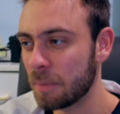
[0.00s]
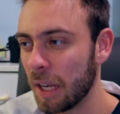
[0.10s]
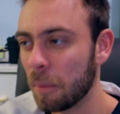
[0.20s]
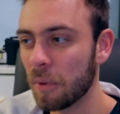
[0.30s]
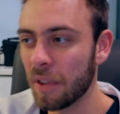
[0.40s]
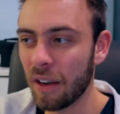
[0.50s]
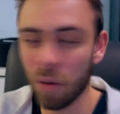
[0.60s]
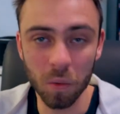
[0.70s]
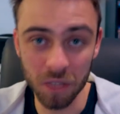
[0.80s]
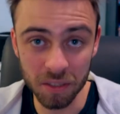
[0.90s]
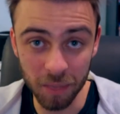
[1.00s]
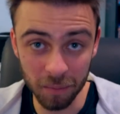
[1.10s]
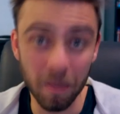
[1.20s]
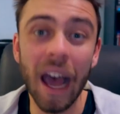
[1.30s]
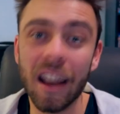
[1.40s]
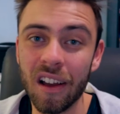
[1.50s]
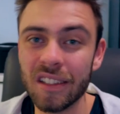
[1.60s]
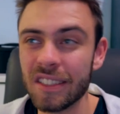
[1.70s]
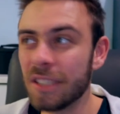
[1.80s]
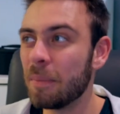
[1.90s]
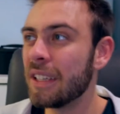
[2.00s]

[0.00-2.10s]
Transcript: people that are all these big badasses,